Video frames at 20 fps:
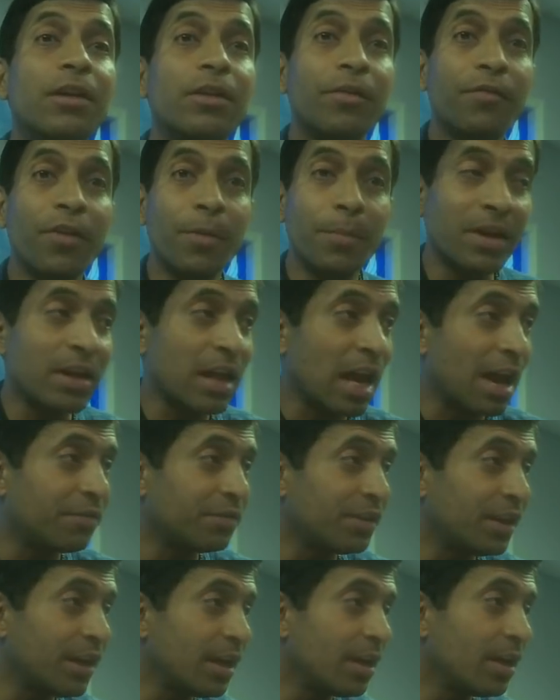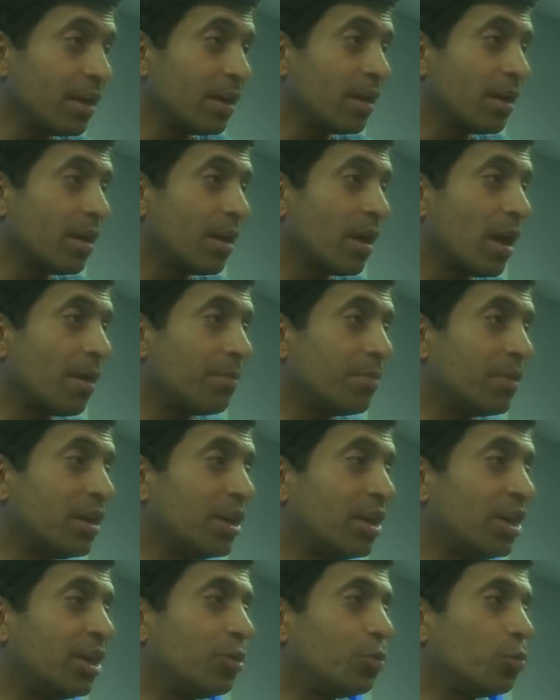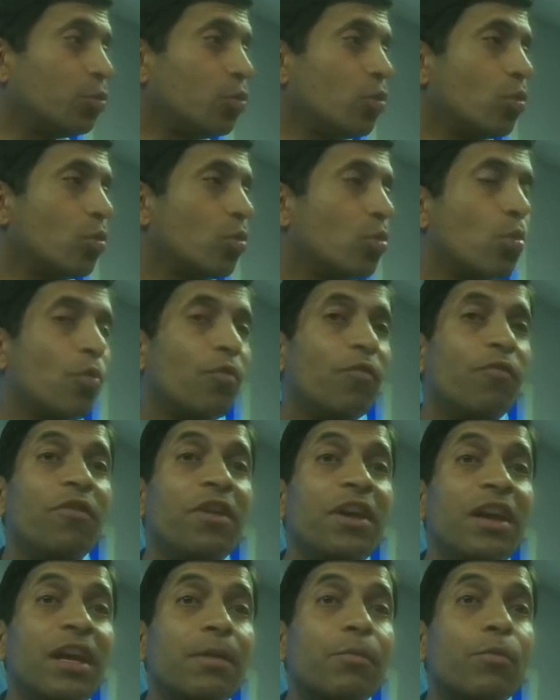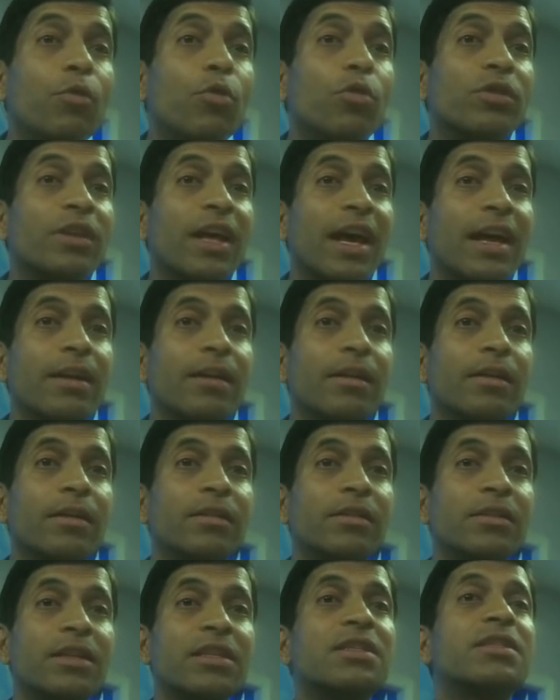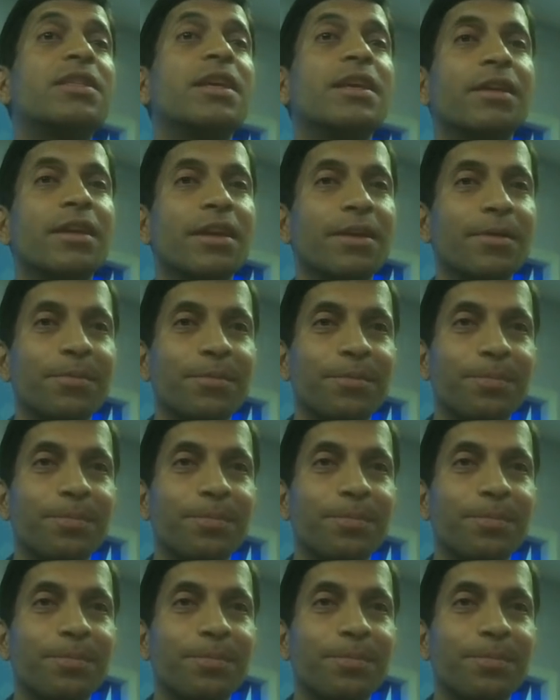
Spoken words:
The women have the ability to feel more than just thinking.